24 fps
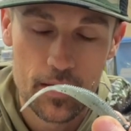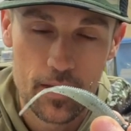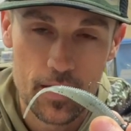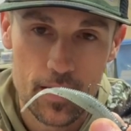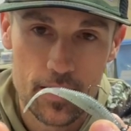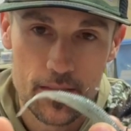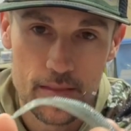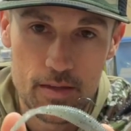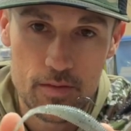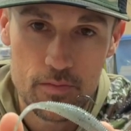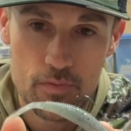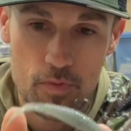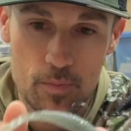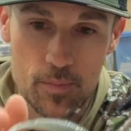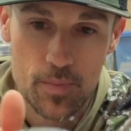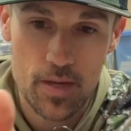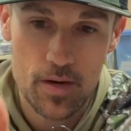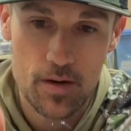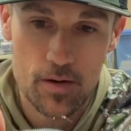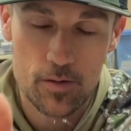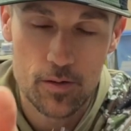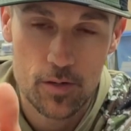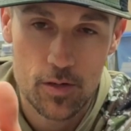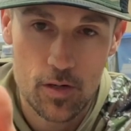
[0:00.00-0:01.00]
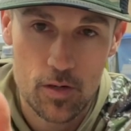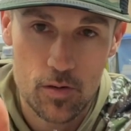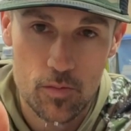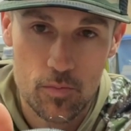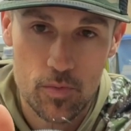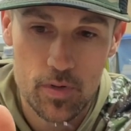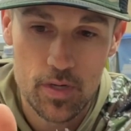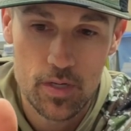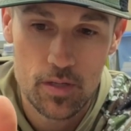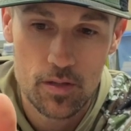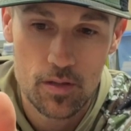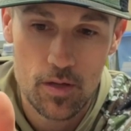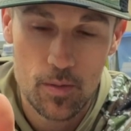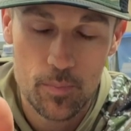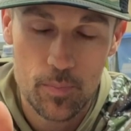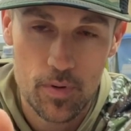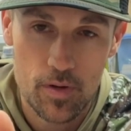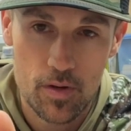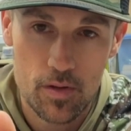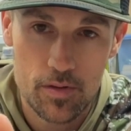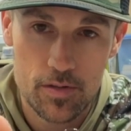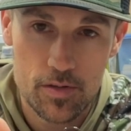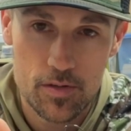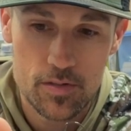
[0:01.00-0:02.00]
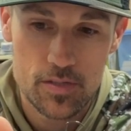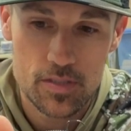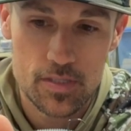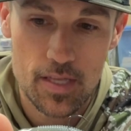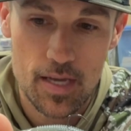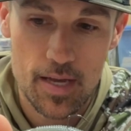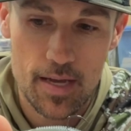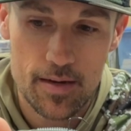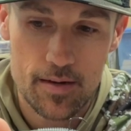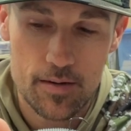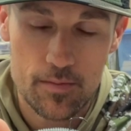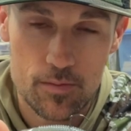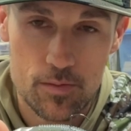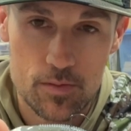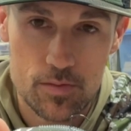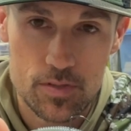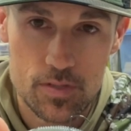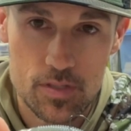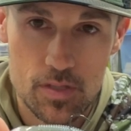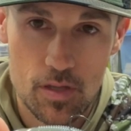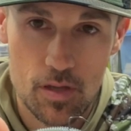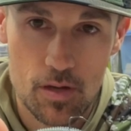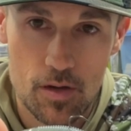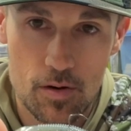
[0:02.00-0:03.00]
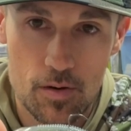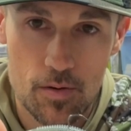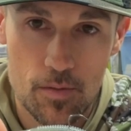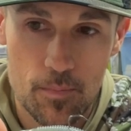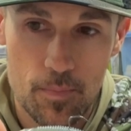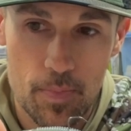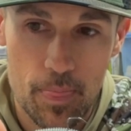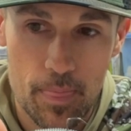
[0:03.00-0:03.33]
And then from there, you're gonna reel up all your slack real slow,